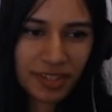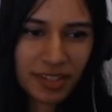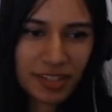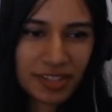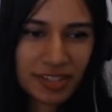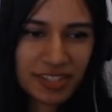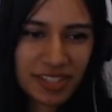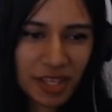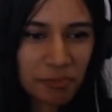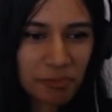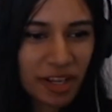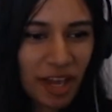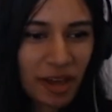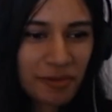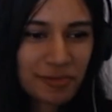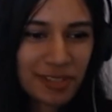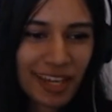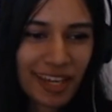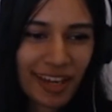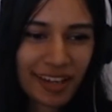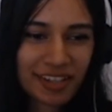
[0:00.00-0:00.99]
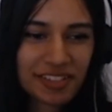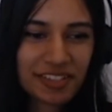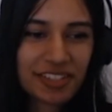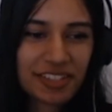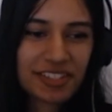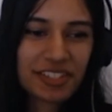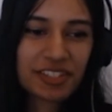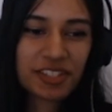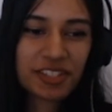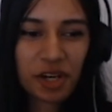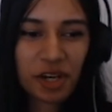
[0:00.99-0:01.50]
sometimes I actually
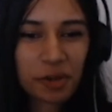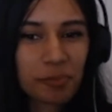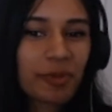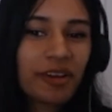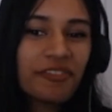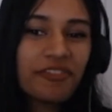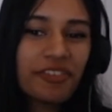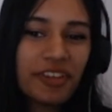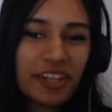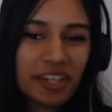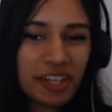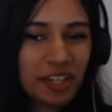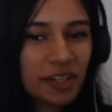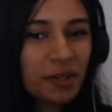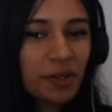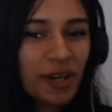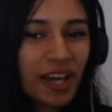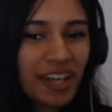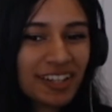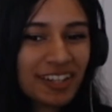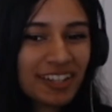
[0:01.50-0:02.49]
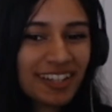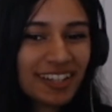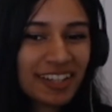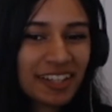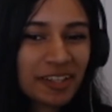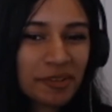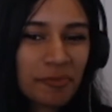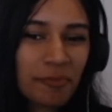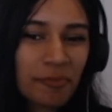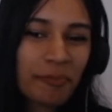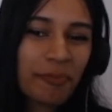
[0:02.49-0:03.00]
start my video
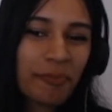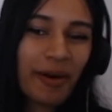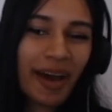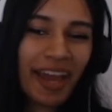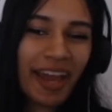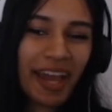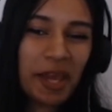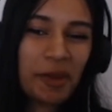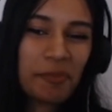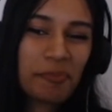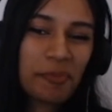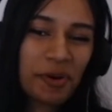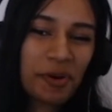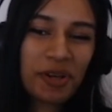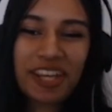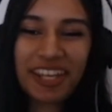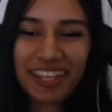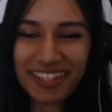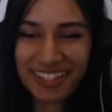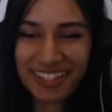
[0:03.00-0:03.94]
editing by putting in